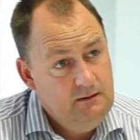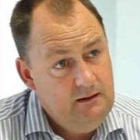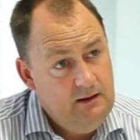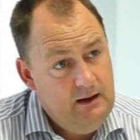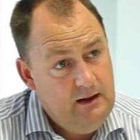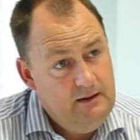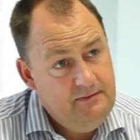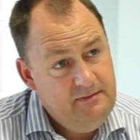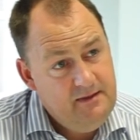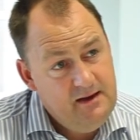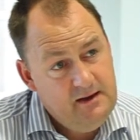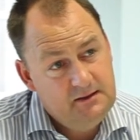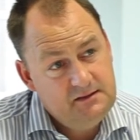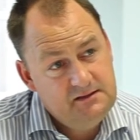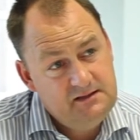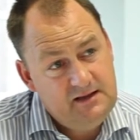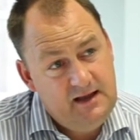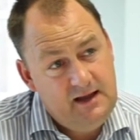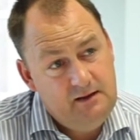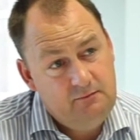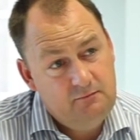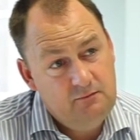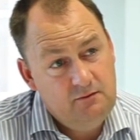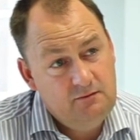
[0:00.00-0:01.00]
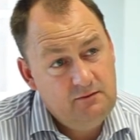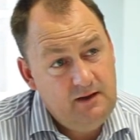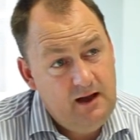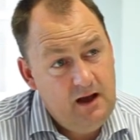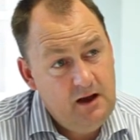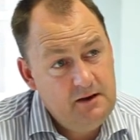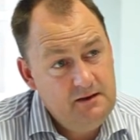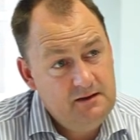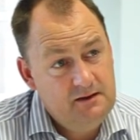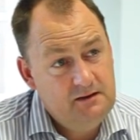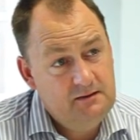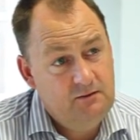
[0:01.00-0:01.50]
And then it's saying, well, how
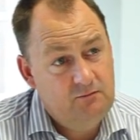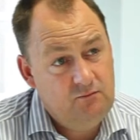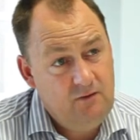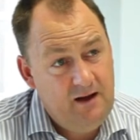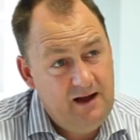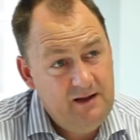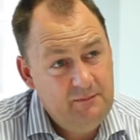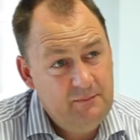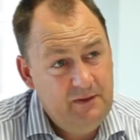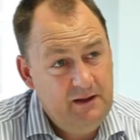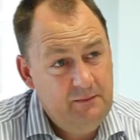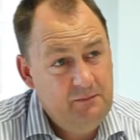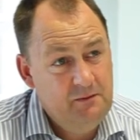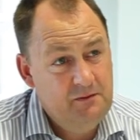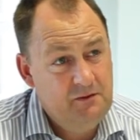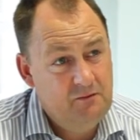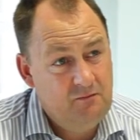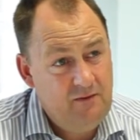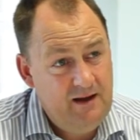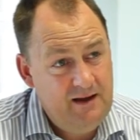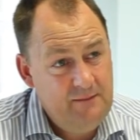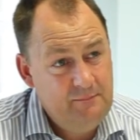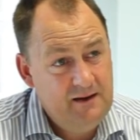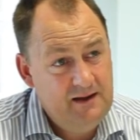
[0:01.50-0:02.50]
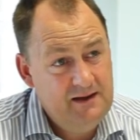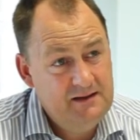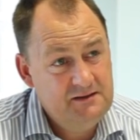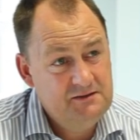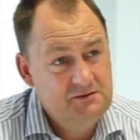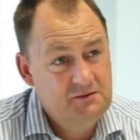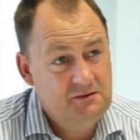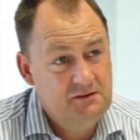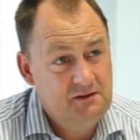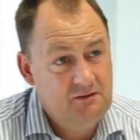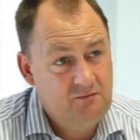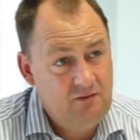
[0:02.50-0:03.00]
do you get the right people in the right place
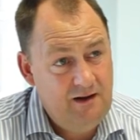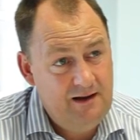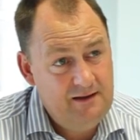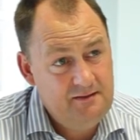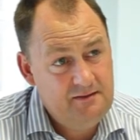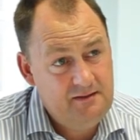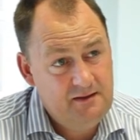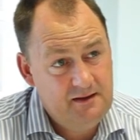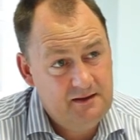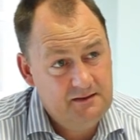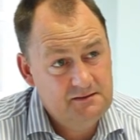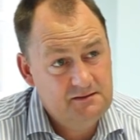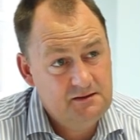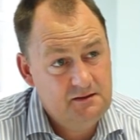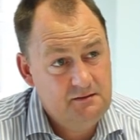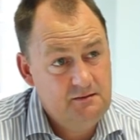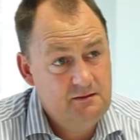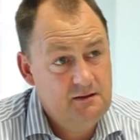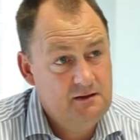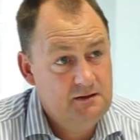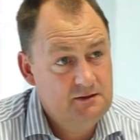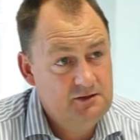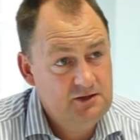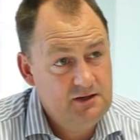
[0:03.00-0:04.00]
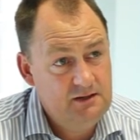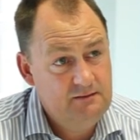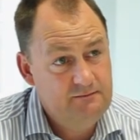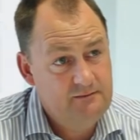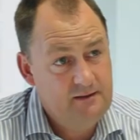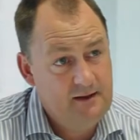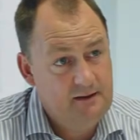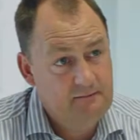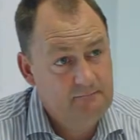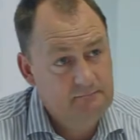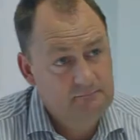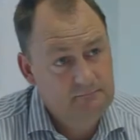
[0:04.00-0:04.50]
doing the right thing so you can achieve
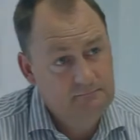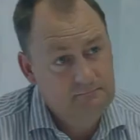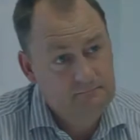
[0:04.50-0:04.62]
that?